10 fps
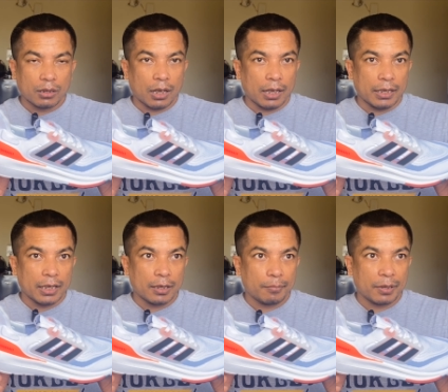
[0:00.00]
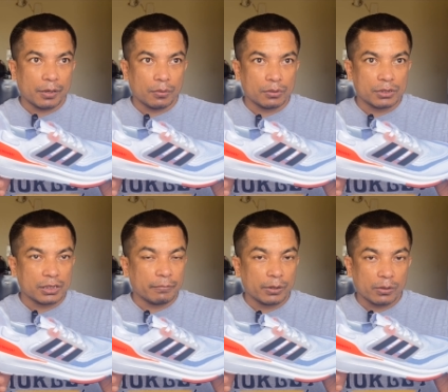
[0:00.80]
I have around
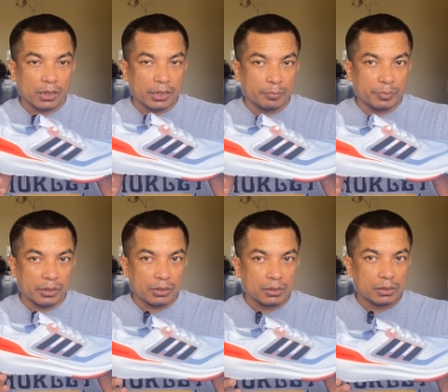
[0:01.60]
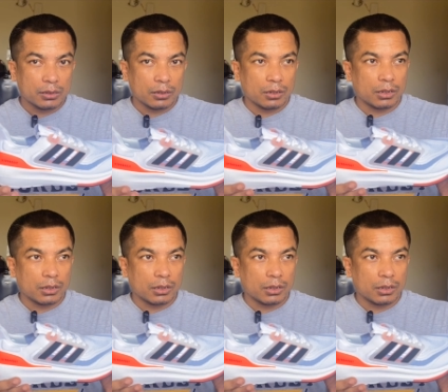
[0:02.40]
7 or 8 pairs